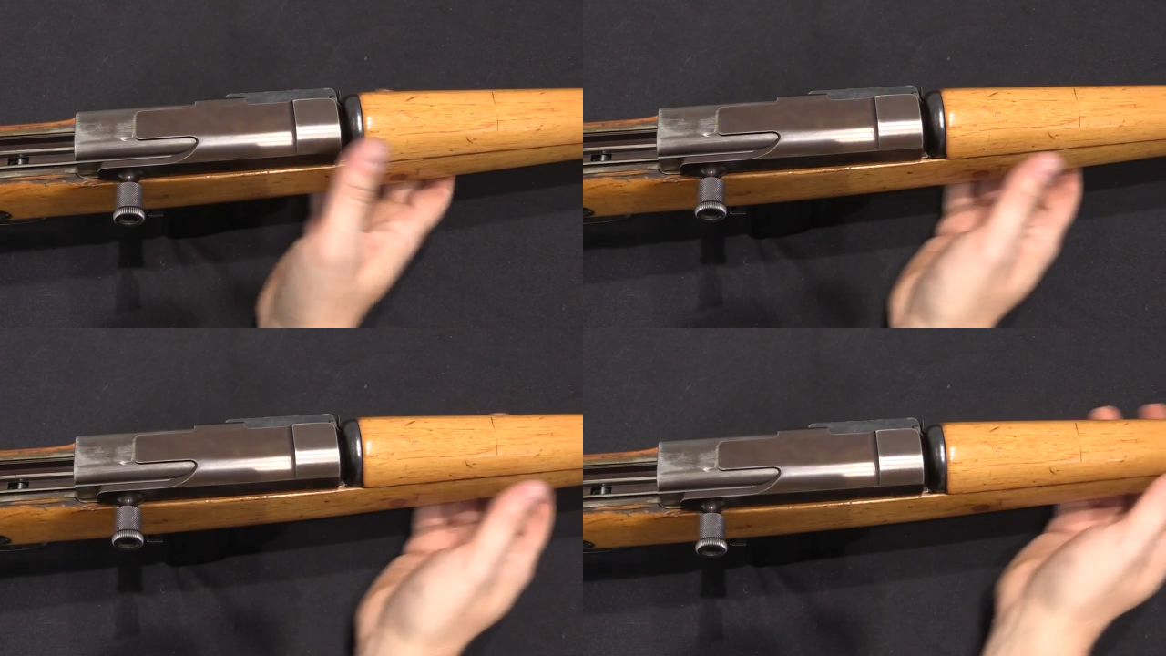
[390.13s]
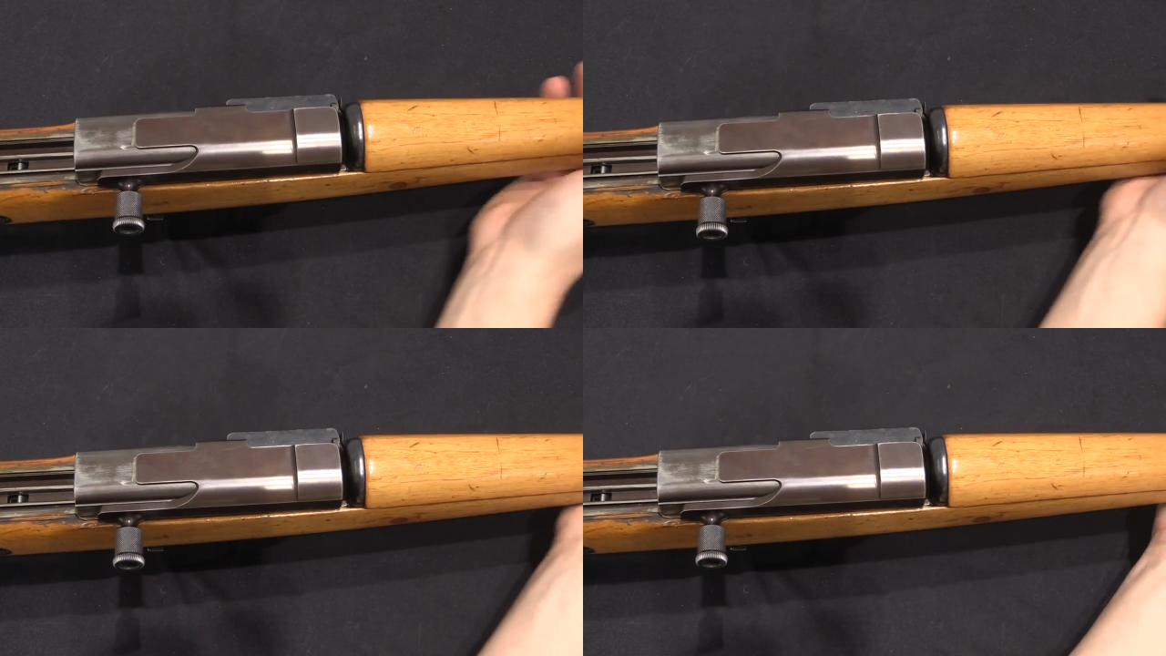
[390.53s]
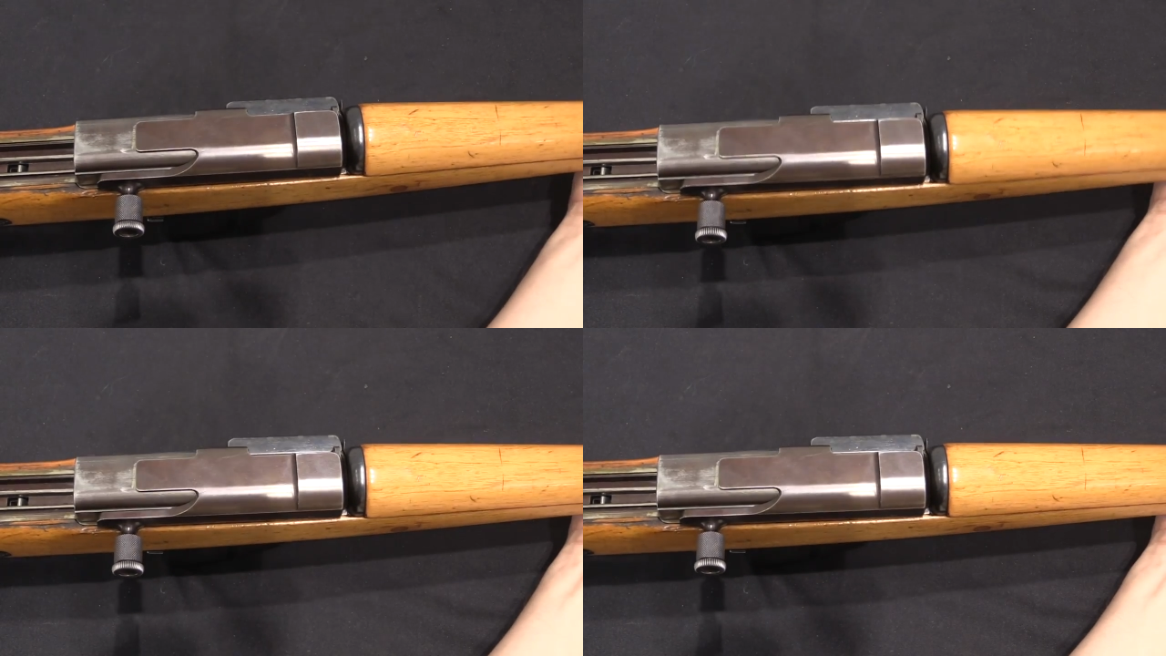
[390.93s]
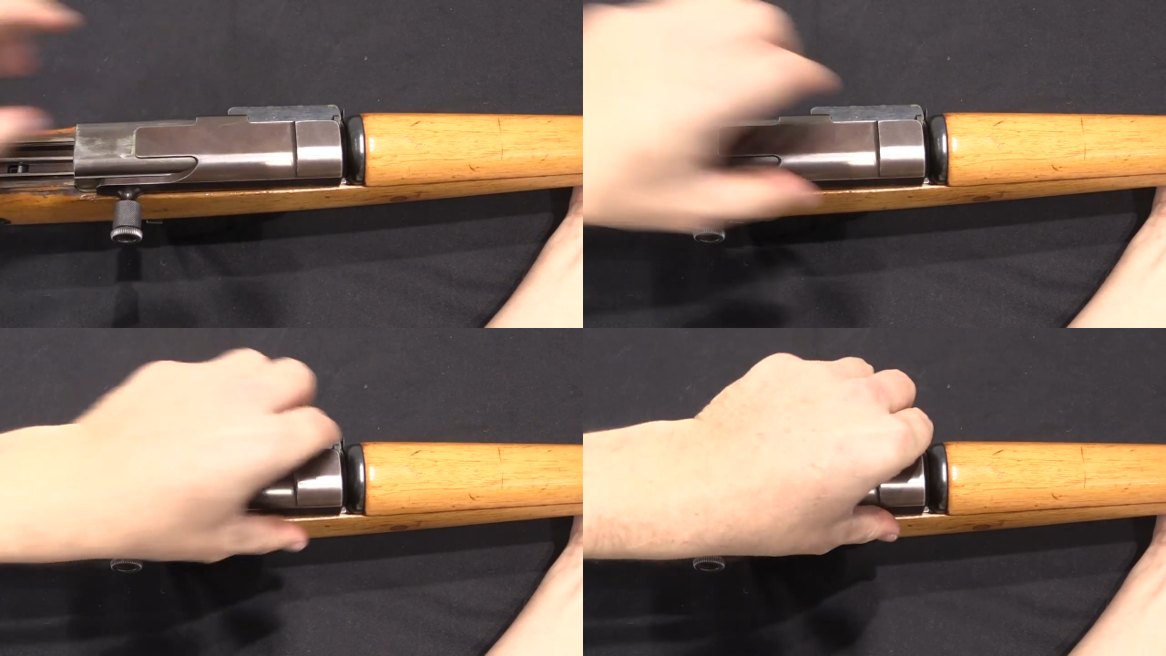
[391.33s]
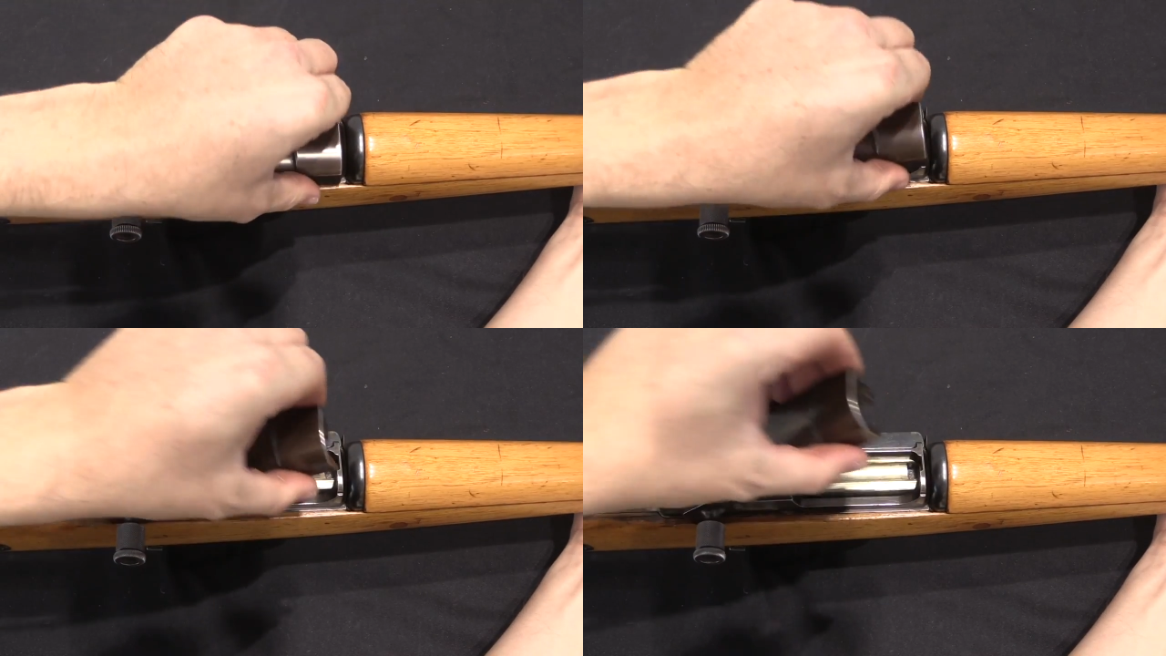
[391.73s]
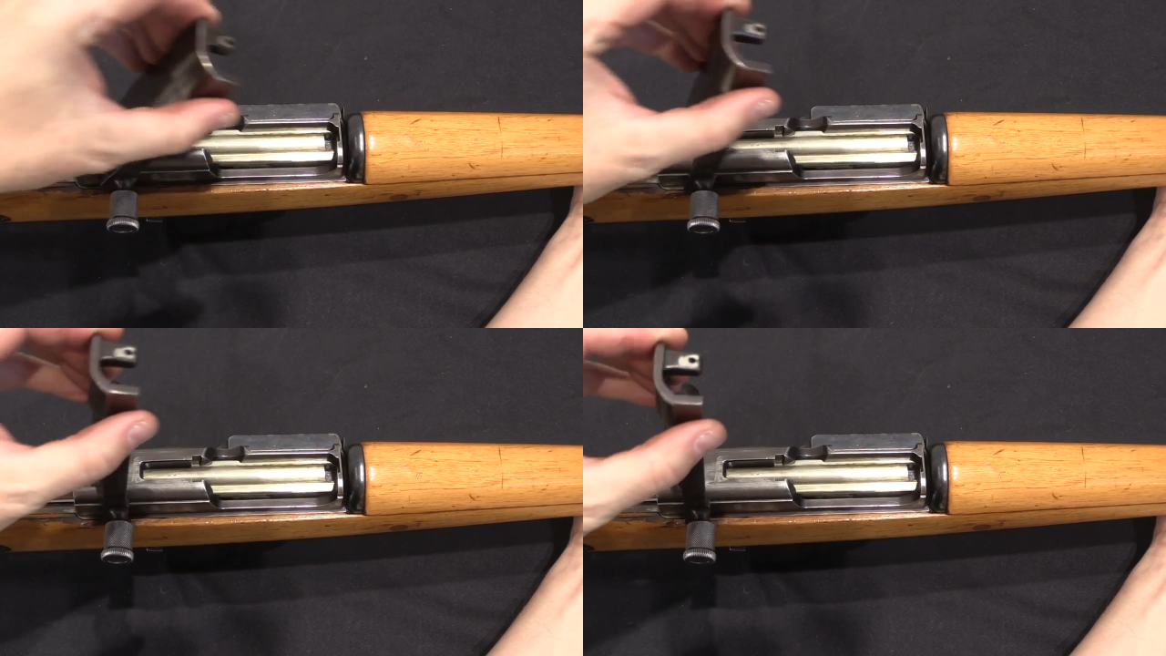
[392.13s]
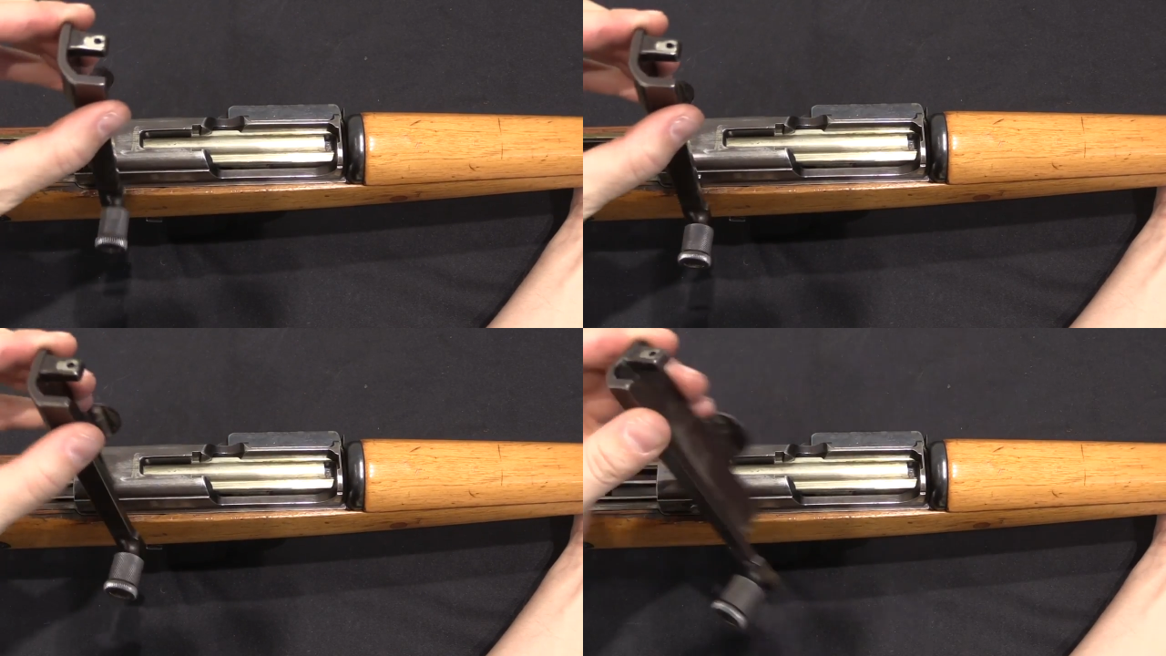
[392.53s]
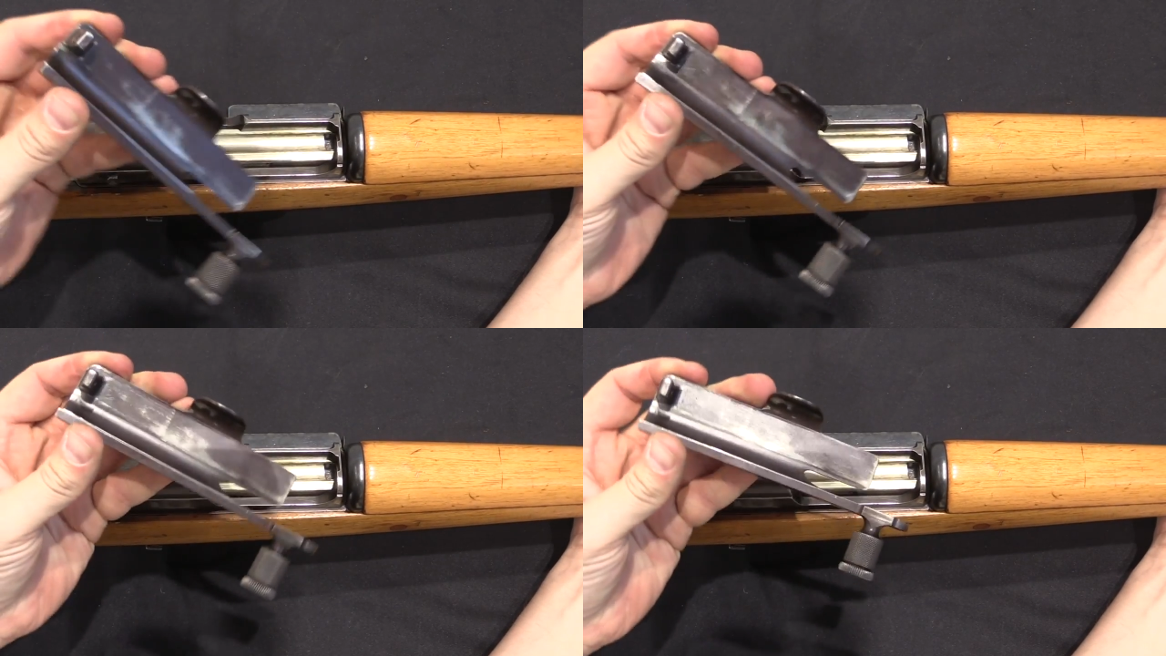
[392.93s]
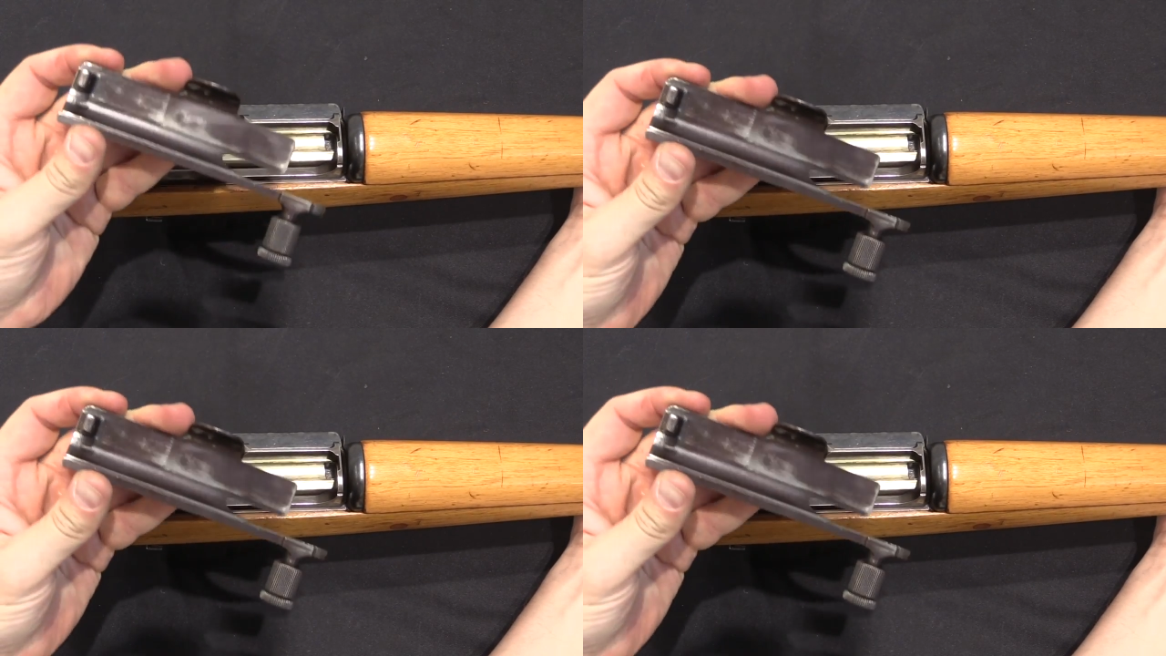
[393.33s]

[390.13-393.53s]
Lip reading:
Nobody's mouth can be seen.